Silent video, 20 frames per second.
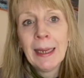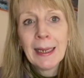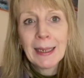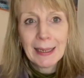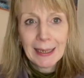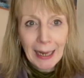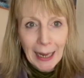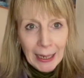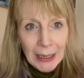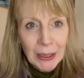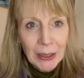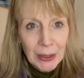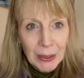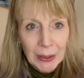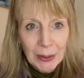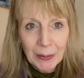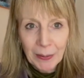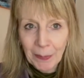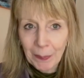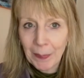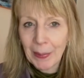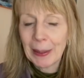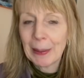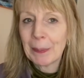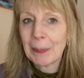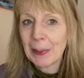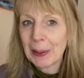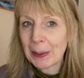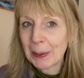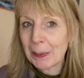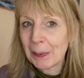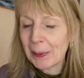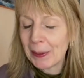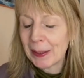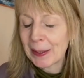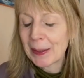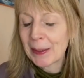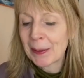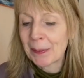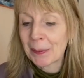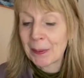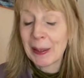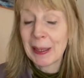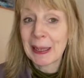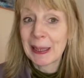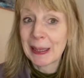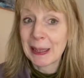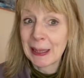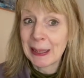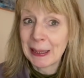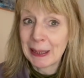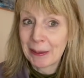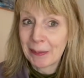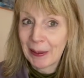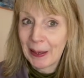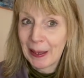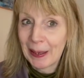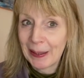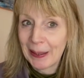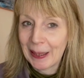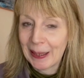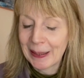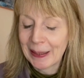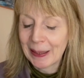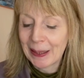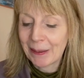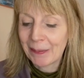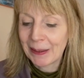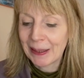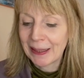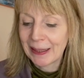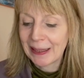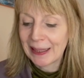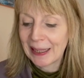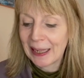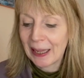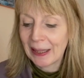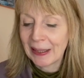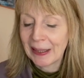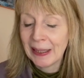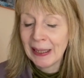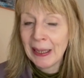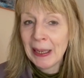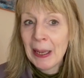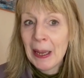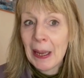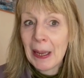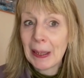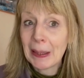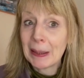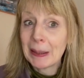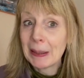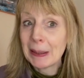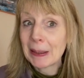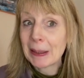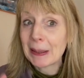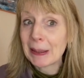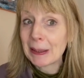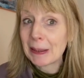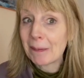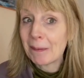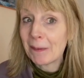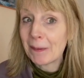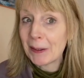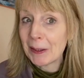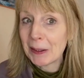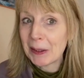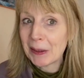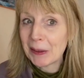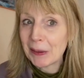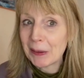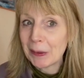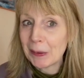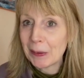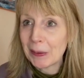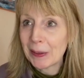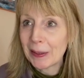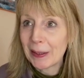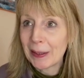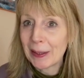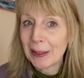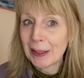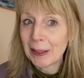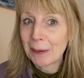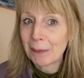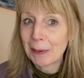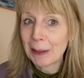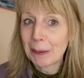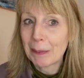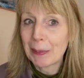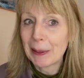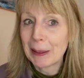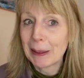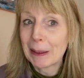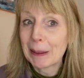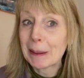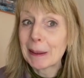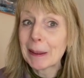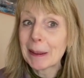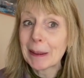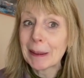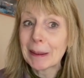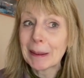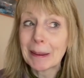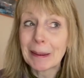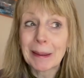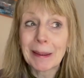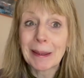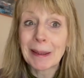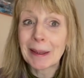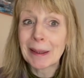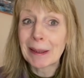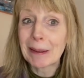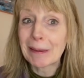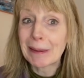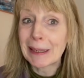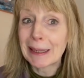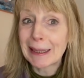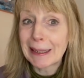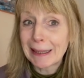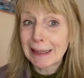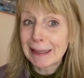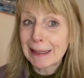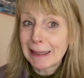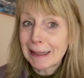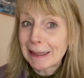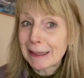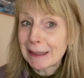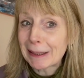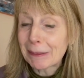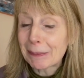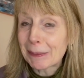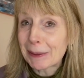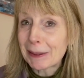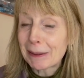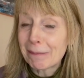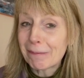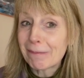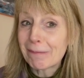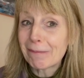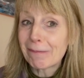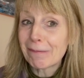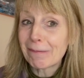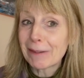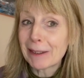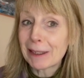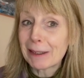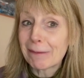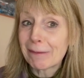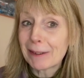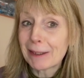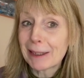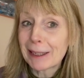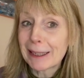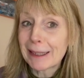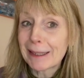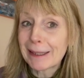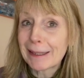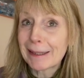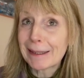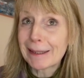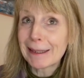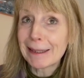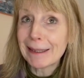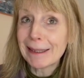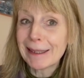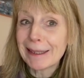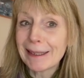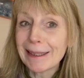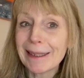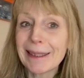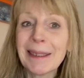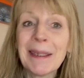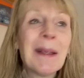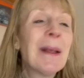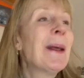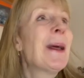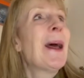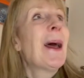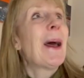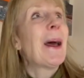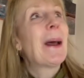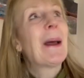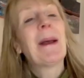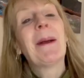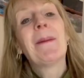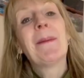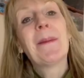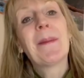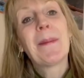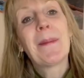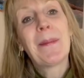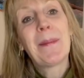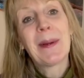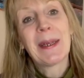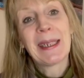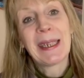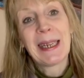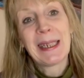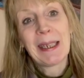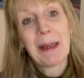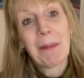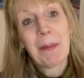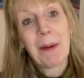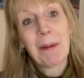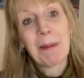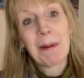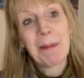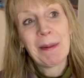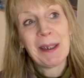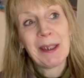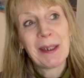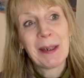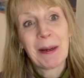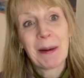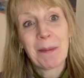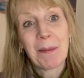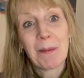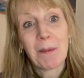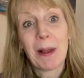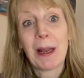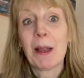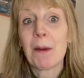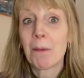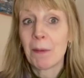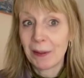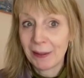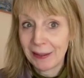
tend to do in my bigger work. So I'm quite excited about how that's coming together. And I did get some very good news this week, but I can't share it yet, but I'm very, very excited. But yes, I will